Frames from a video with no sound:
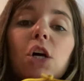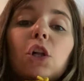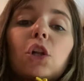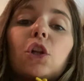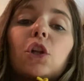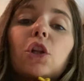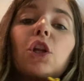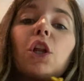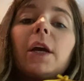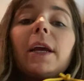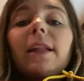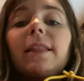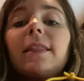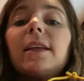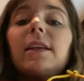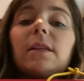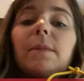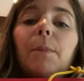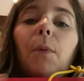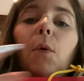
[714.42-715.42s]
Look at
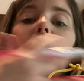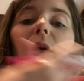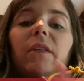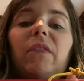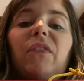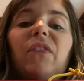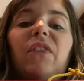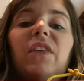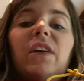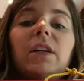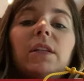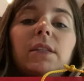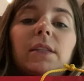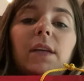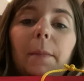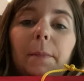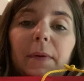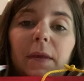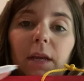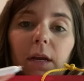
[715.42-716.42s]
this board filled
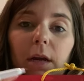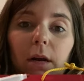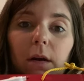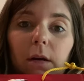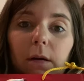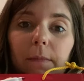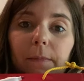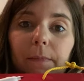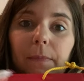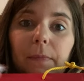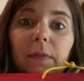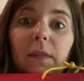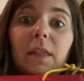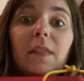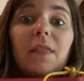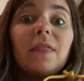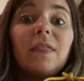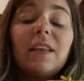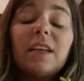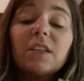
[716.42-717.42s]
up here.
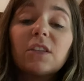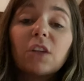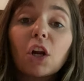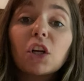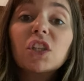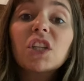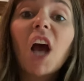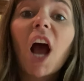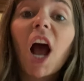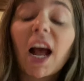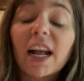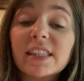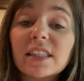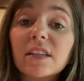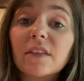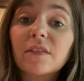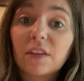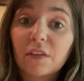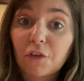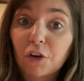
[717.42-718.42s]
These are tons
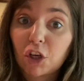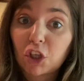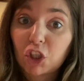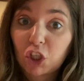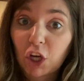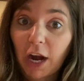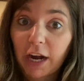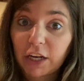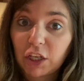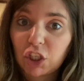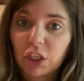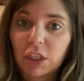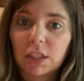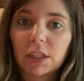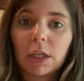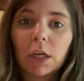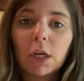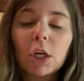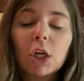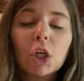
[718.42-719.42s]
of different strategies.
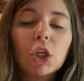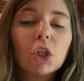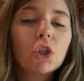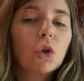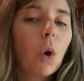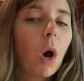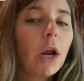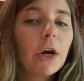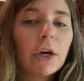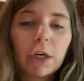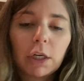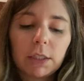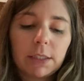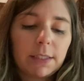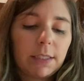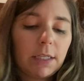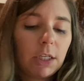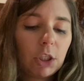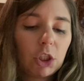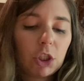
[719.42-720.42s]
So
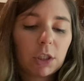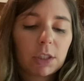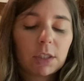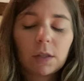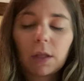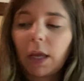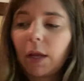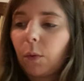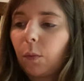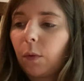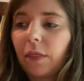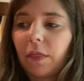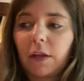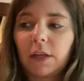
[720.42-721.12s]
understand, just like with